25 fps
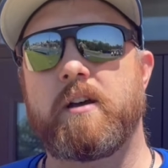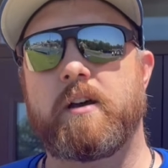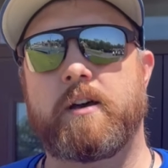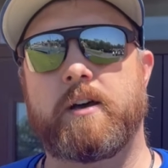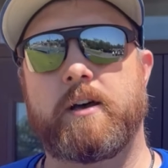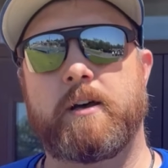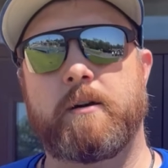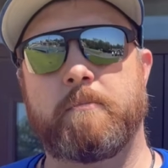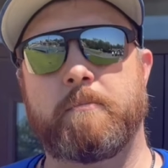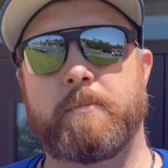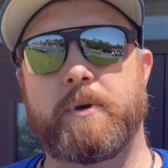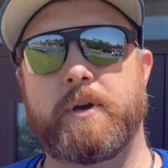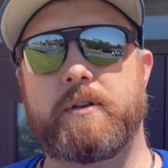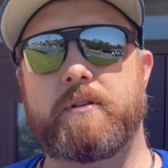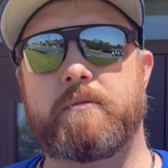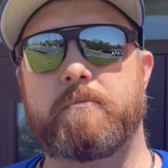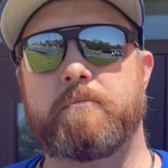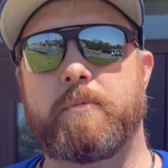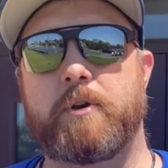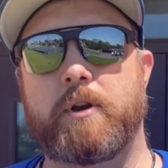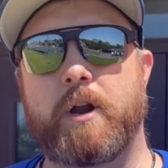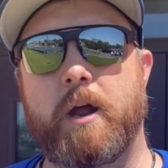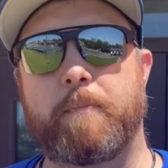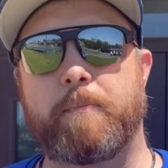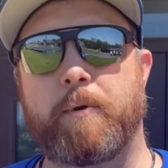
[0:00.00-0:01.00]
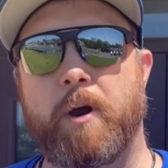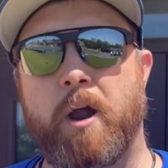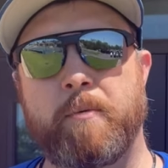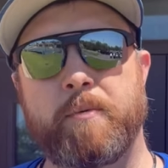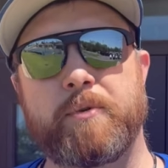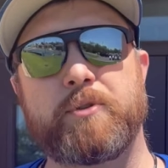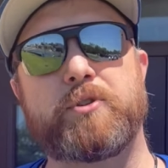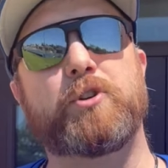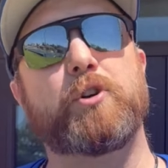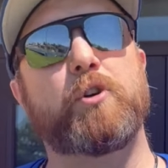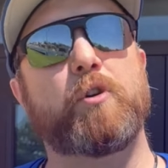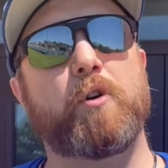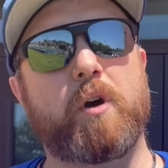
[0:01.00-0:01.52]
Um, but but I
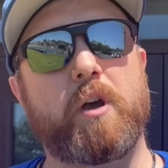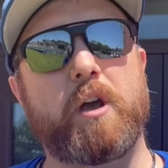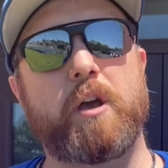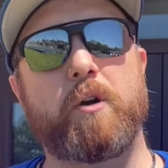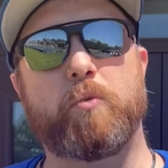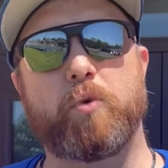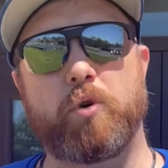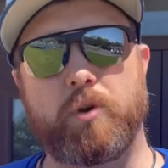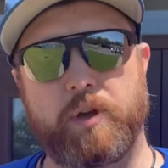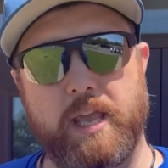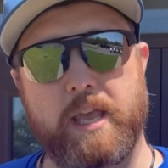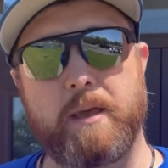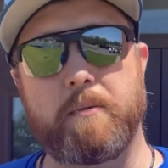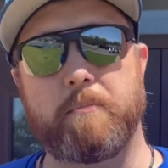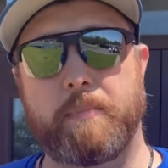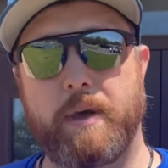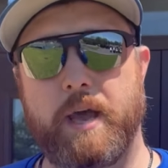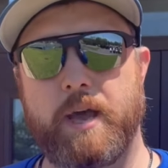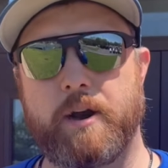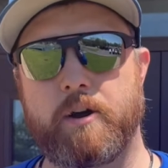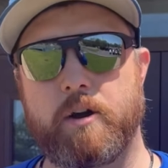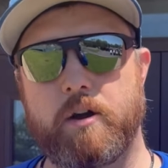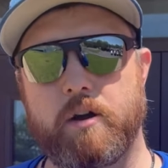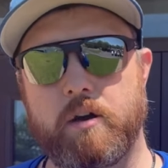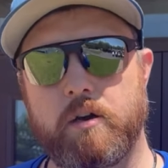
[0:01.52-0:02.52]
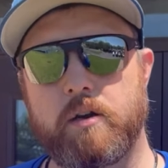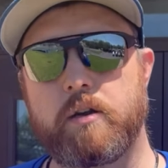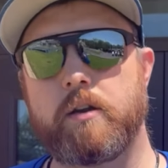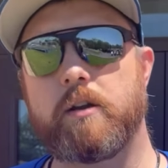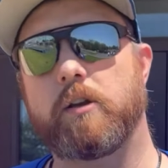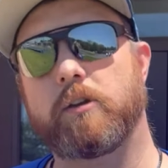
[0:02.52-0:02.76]
promise you, it will get better.